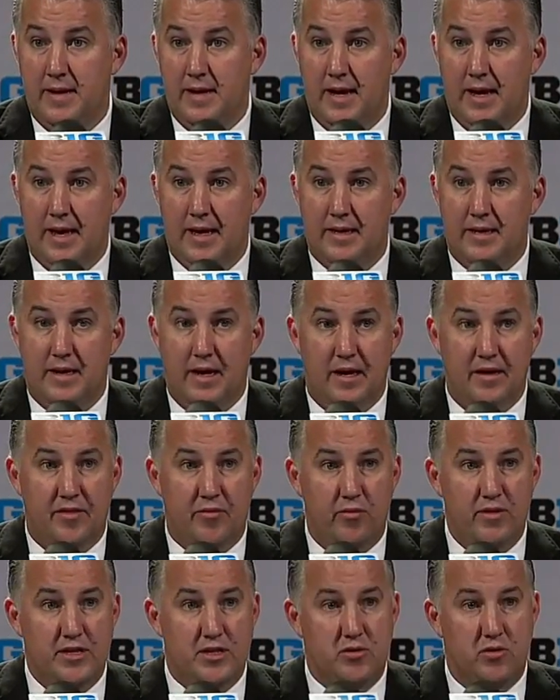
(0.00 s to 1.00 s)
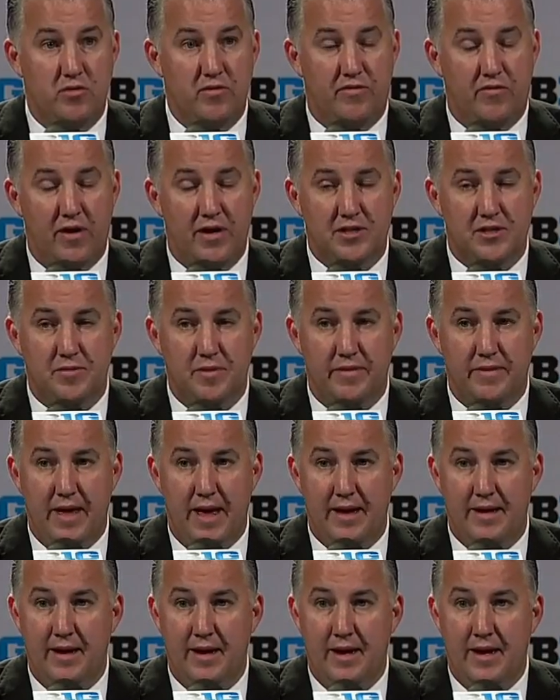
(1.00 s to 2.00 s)
and uh, three true freshmen
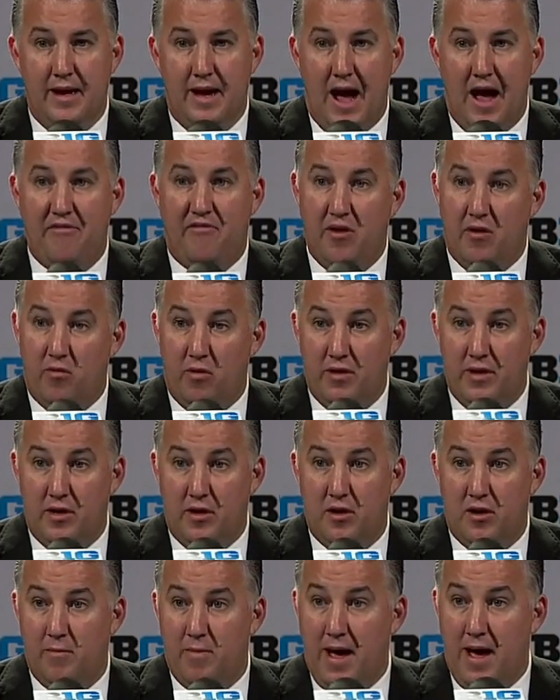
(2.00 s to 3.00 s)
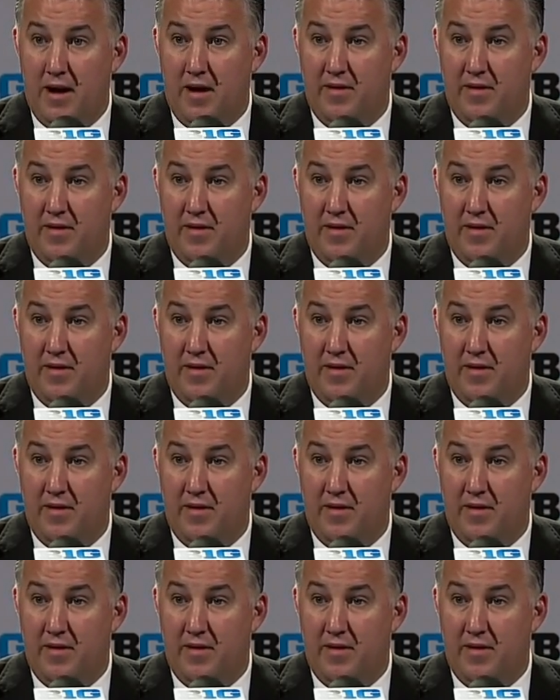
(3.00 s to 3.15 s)
that I feel really good about.